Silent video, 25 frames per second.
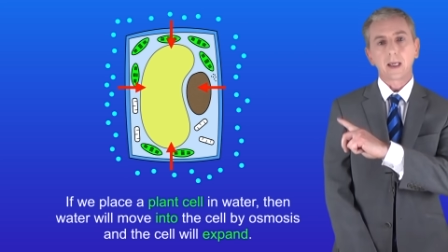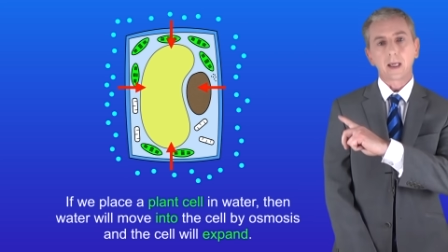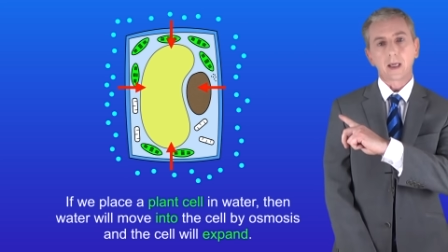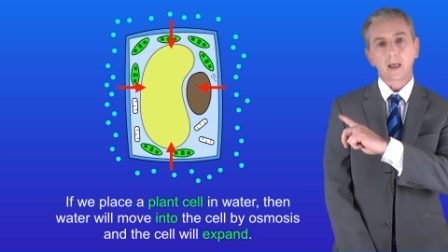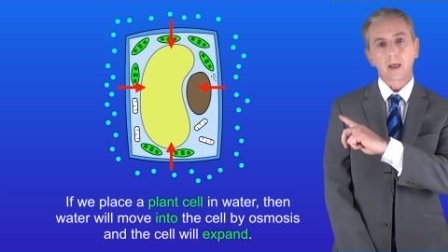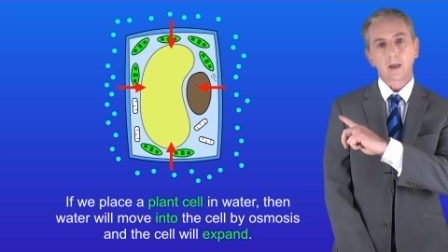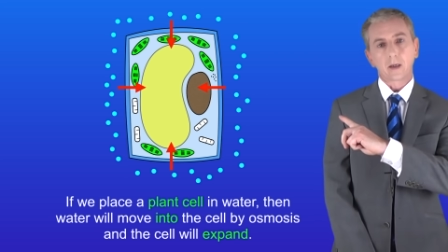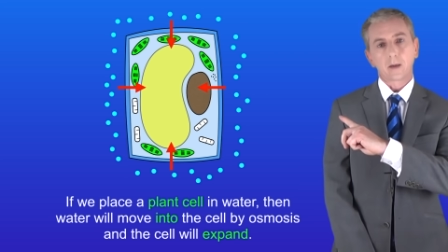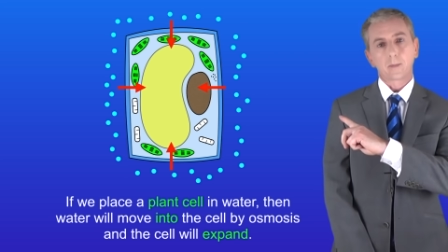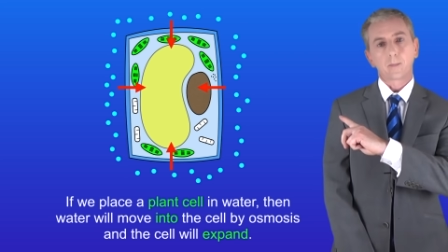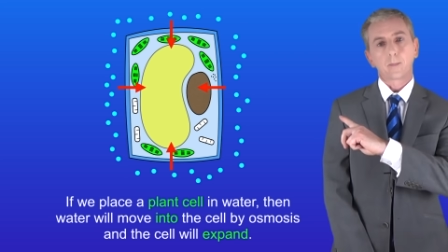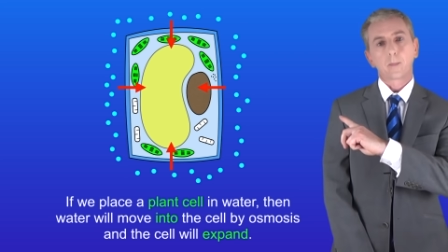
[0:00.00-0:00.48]

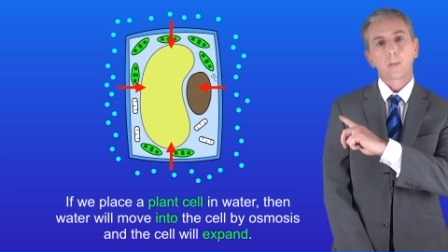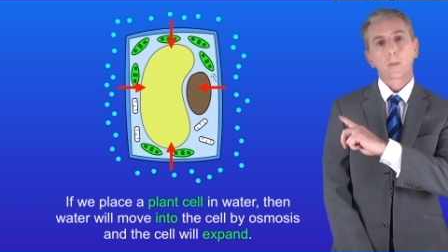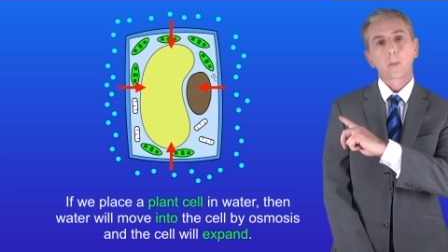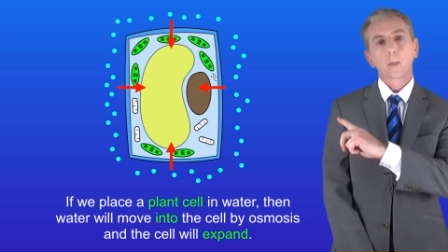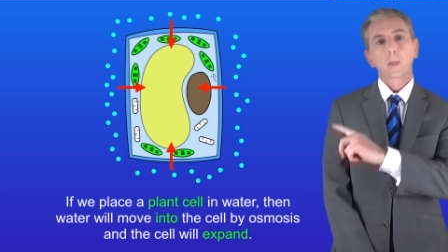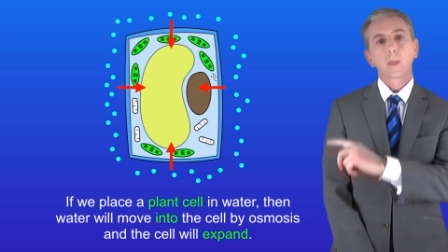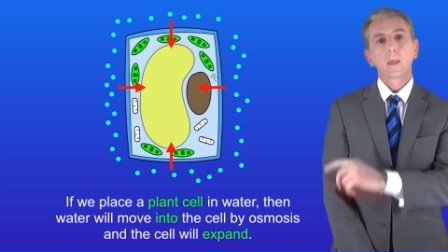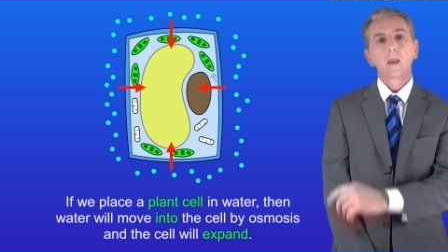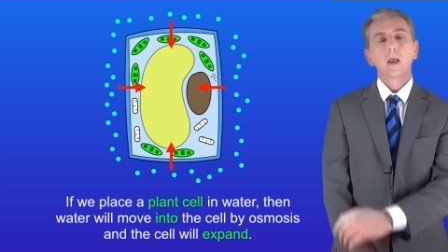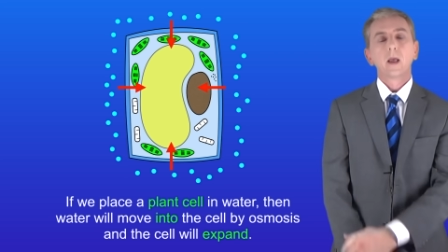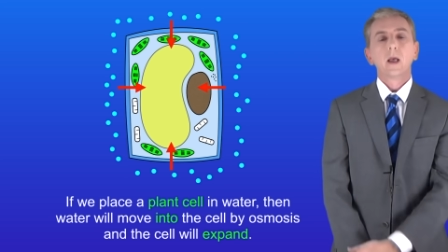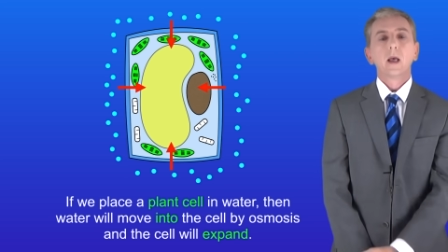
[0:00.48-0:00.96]
here.
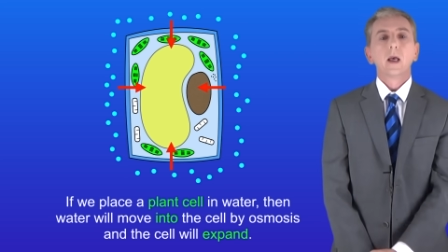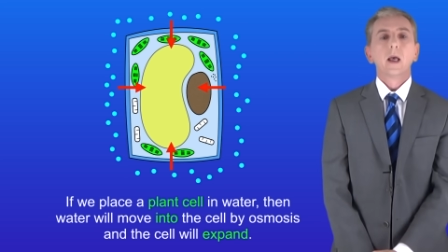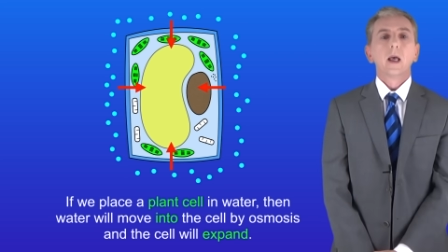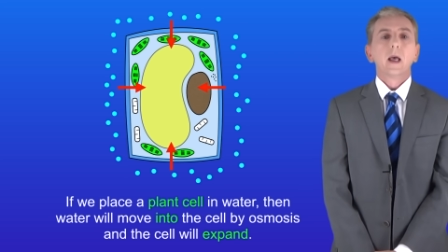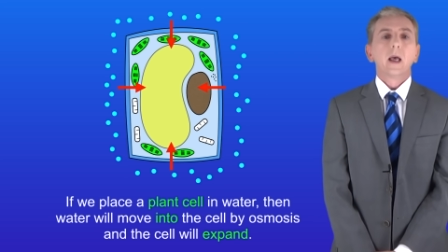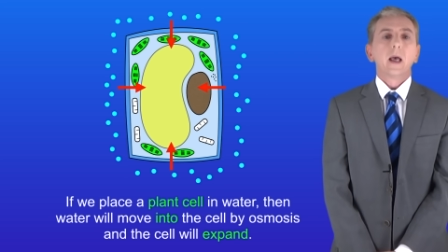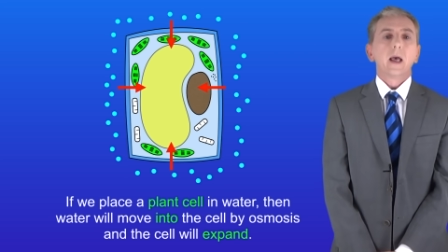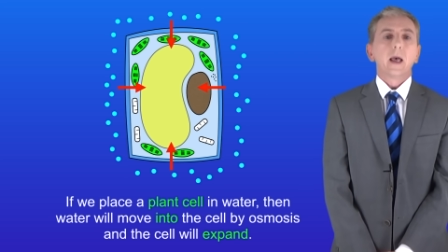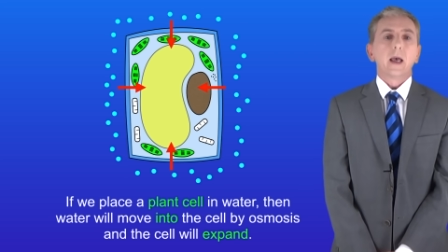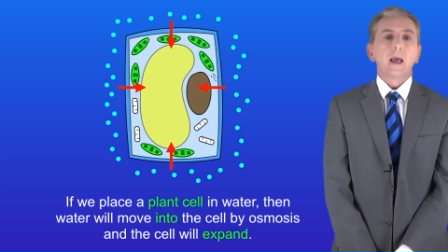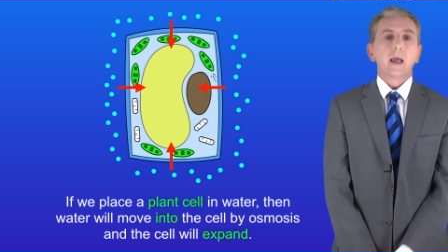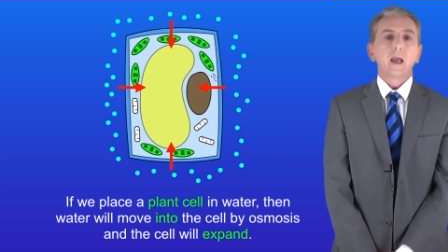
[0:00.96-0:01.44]

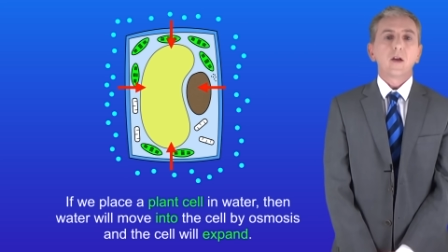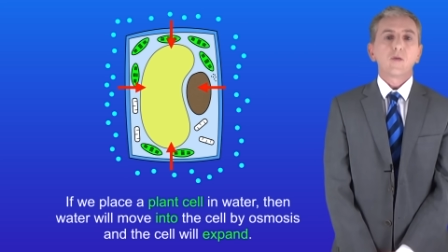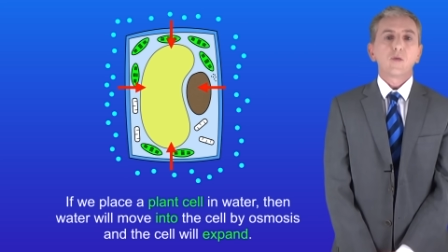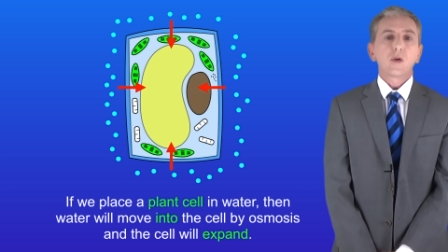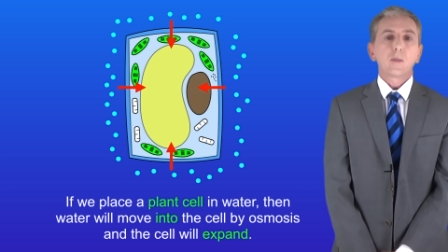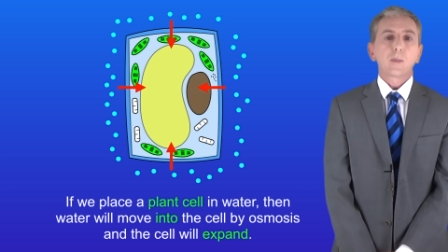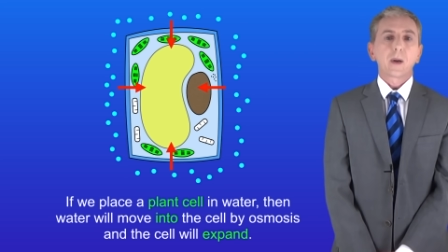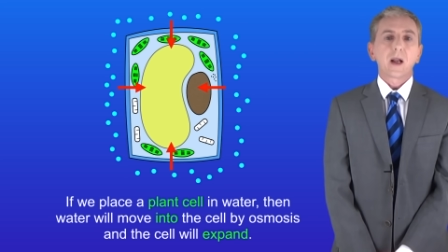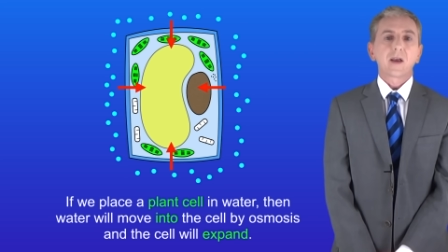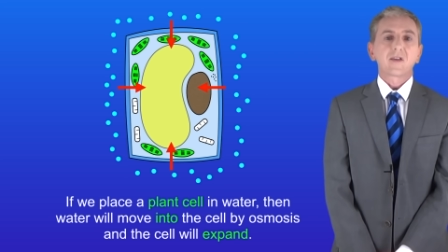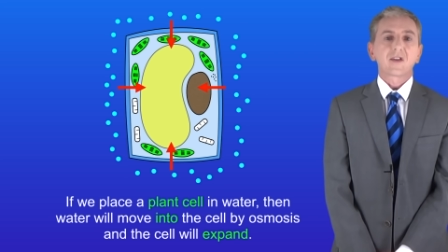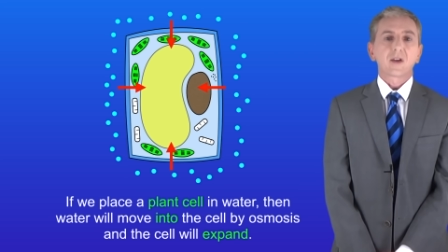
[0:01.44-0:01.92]
If
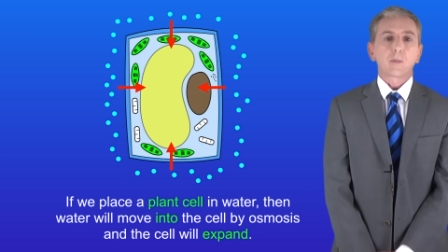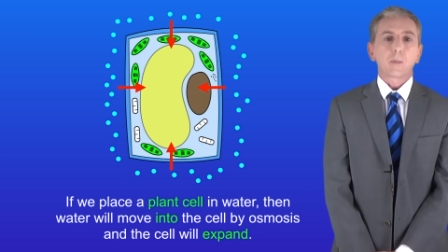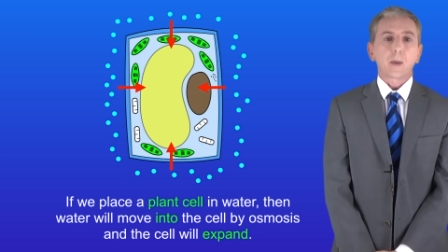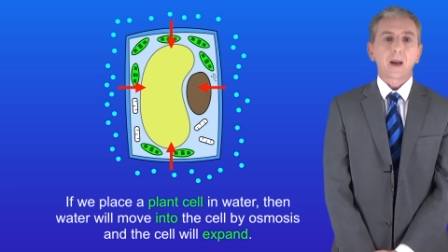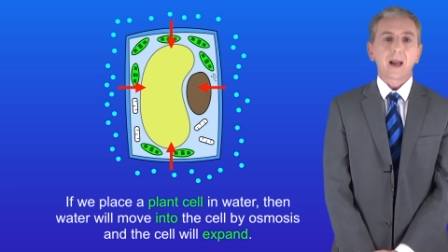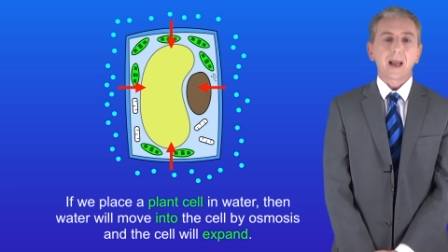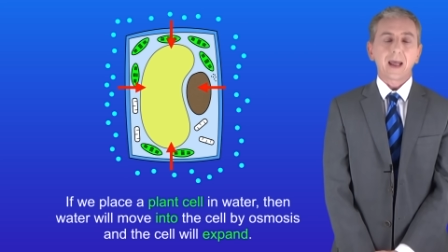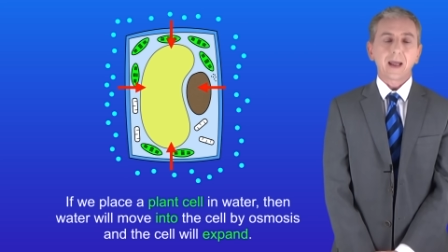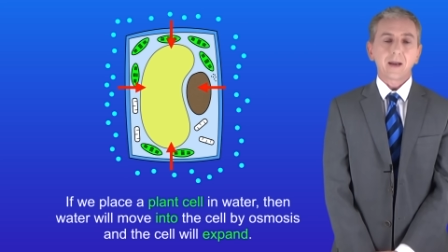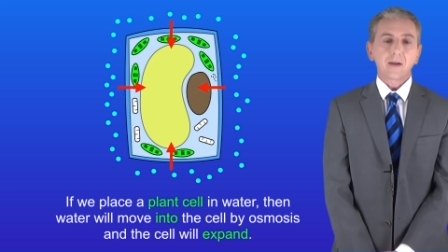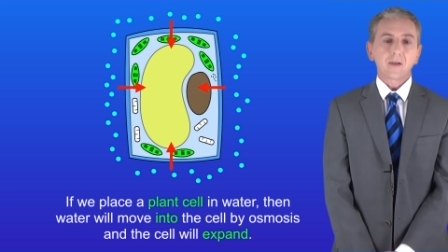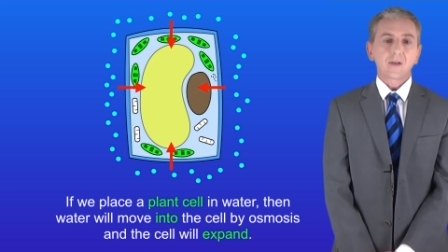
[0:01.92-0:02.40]
we place a
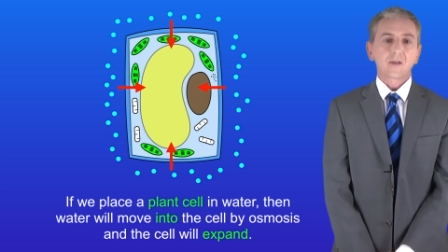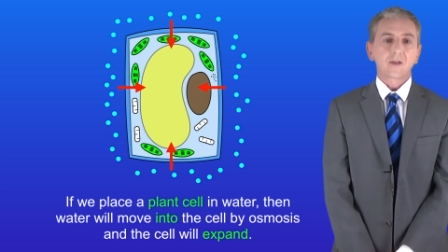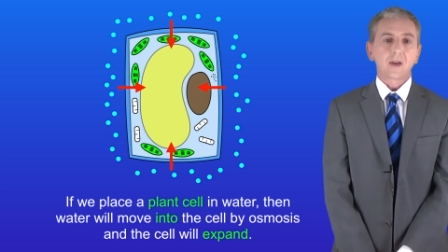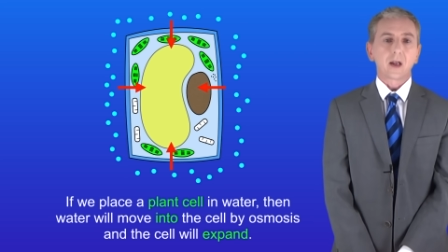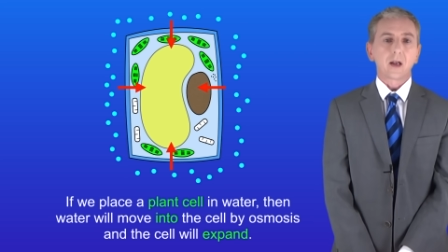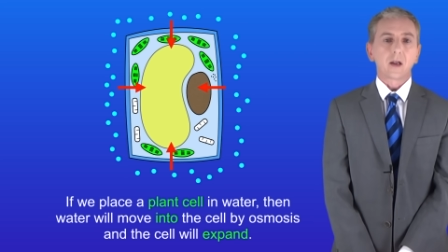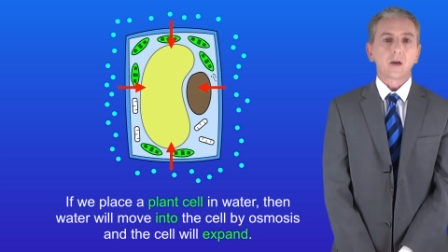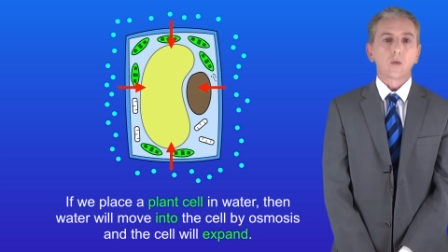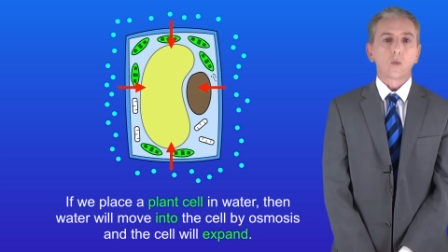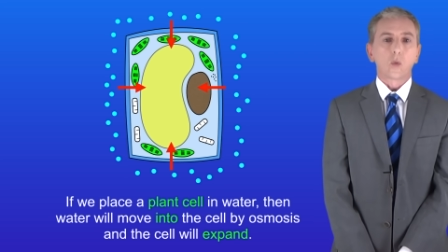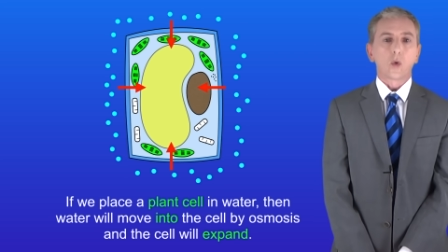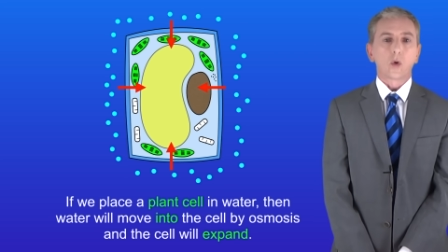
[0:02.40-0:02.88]
plant
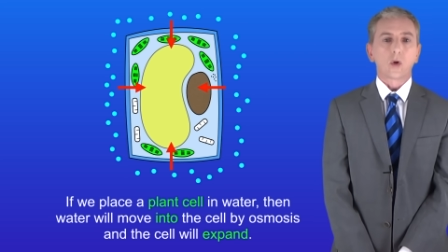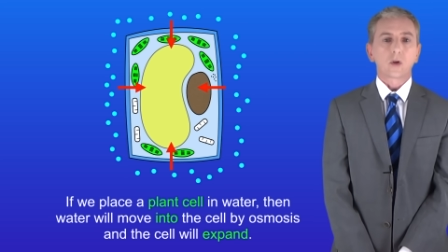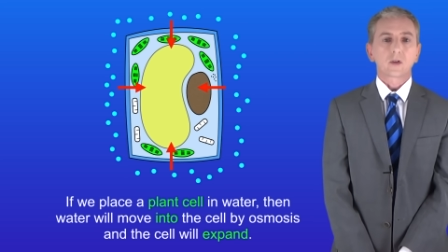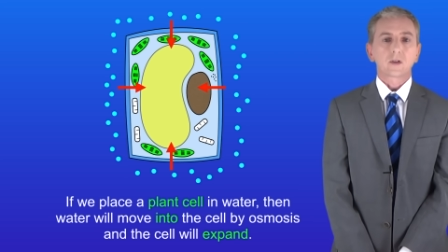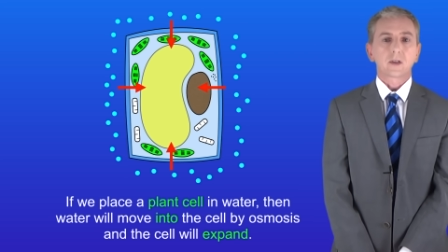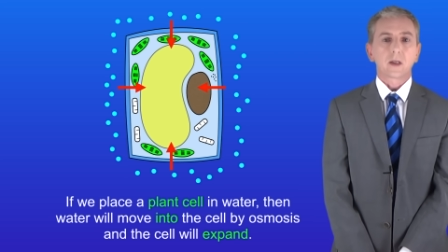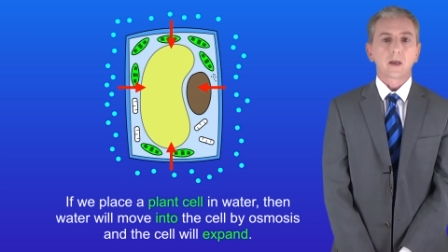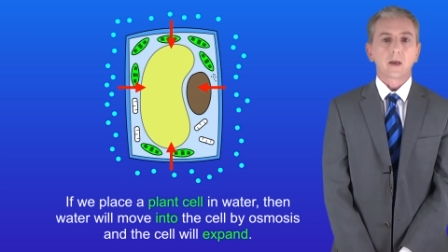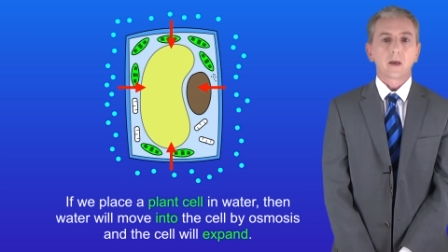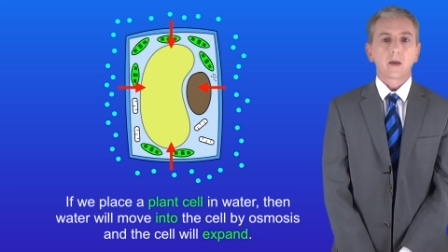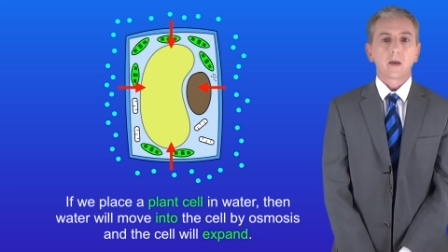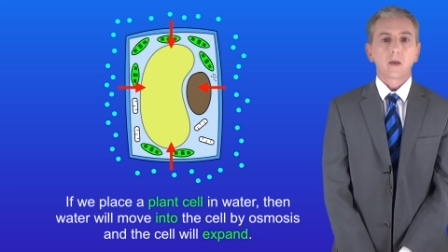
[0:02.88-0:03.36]
cell in
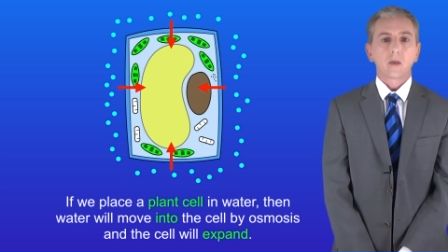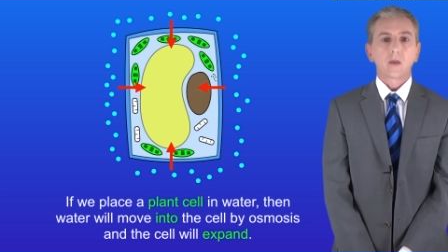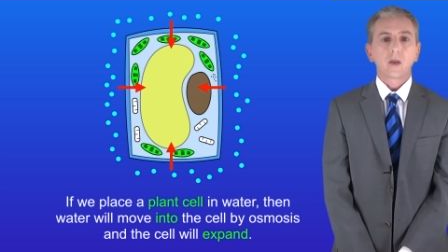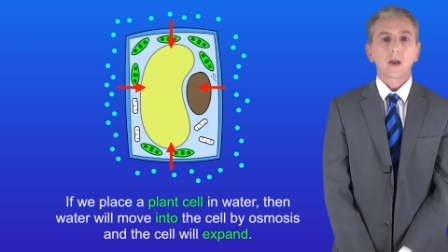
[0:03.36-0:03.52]
water,